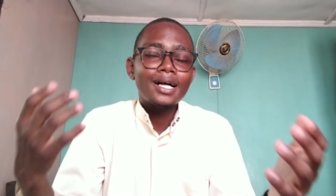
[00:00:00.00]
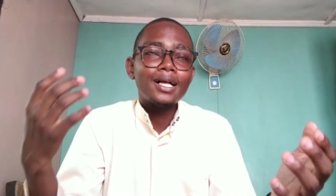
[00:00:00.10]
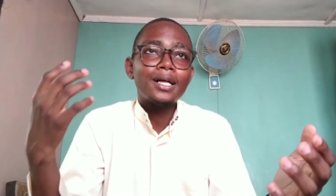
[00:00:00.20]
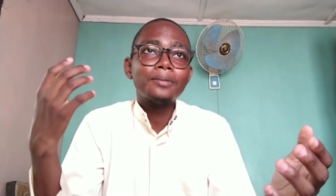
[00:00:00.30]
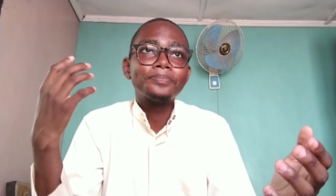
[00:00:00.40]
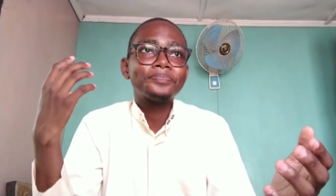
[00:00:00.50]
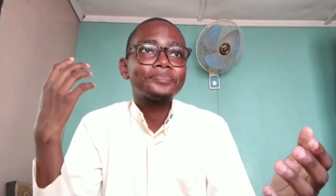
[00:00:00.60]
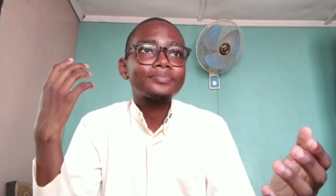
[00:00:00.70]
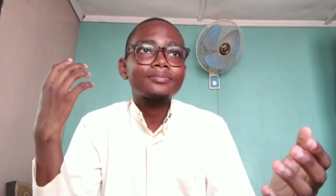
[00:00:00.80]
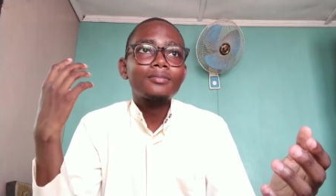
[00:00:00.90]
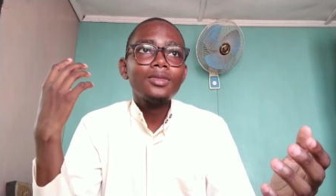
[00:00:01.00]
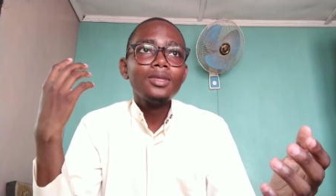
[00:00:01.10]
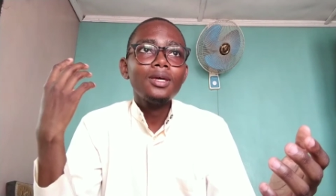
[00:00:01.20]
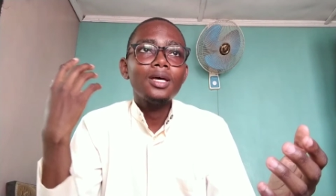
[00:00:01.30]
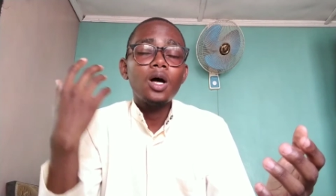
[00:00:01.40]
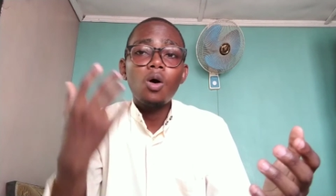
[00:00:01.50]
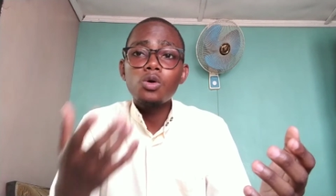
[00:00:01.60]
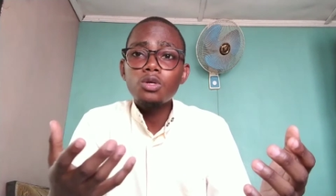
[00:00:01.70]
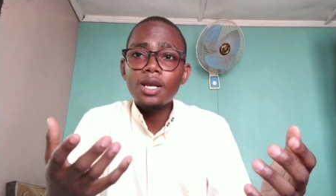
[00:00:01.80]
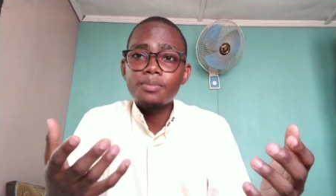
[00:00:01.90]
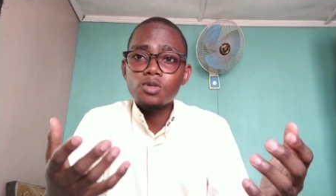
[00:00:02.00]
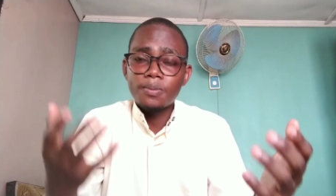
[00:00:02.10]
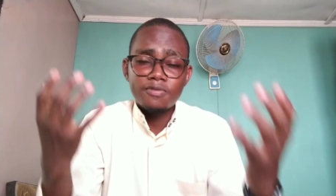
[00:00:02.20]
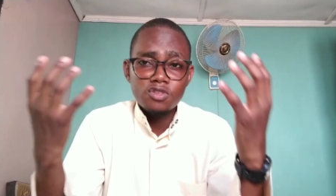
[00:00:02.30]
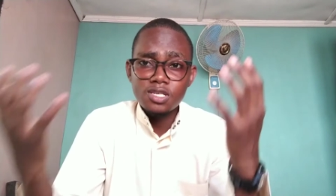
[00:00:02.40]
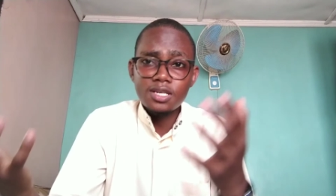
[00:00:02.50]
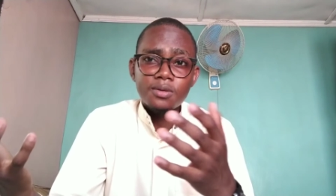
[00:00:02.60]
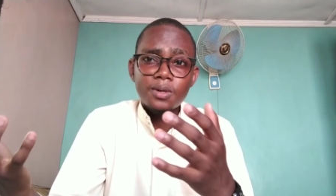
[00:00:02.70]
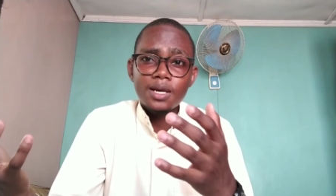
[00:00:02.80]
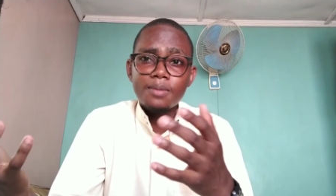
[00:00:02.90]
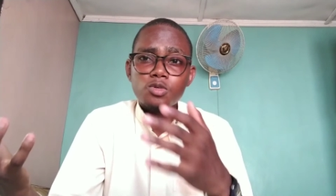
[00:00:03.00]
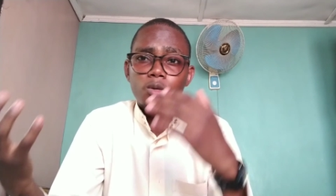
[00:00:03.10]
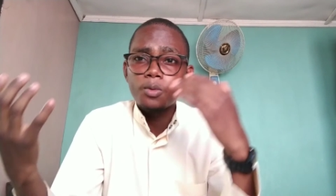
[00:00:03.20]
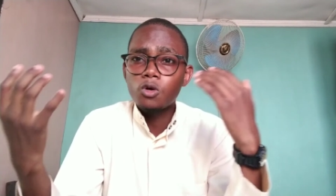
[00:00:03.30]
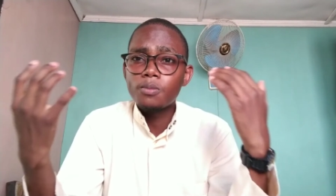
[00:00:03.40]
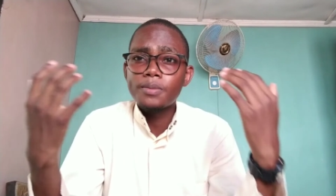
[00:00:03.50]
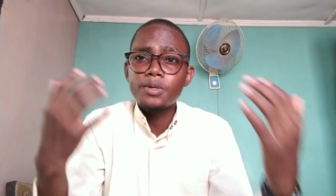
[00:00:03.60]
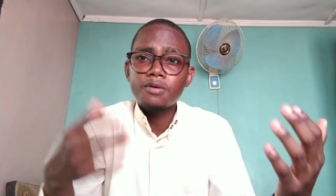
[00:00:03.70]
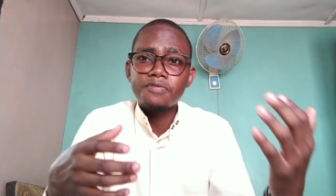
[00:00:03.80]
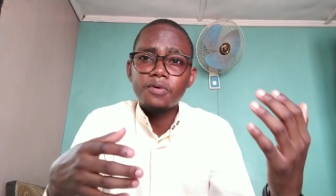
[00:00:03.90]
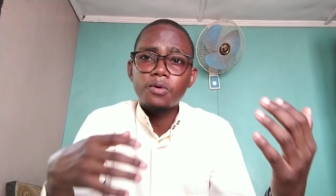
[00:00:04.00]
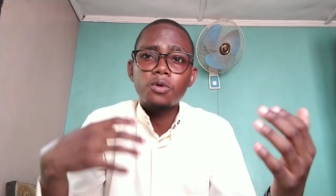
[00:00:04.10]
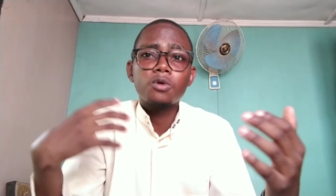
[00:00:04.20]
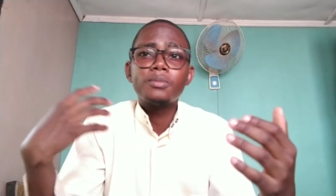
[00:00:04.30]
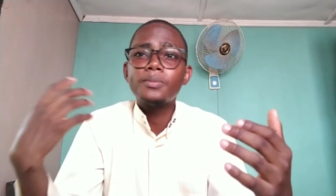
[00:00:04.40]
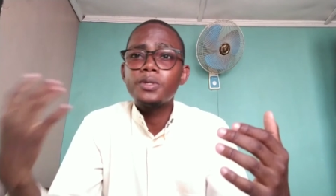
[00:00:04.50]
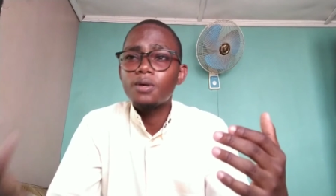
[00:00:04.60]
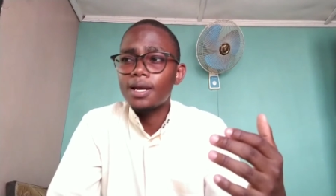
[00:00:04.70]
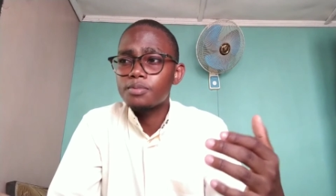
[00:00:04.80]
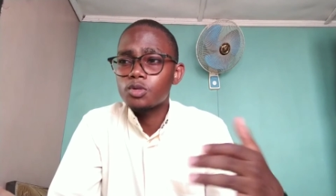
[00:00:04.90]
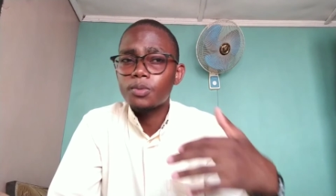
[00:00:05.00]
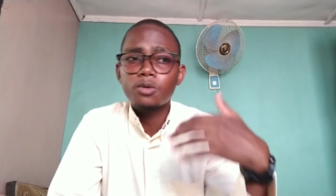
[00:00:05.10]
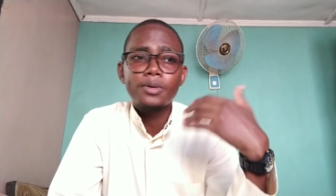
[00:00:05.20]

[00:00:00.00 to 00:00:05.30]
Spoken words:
On your laptop, if you're studying on a laptop, or maybe your phone, or maybe your laptop,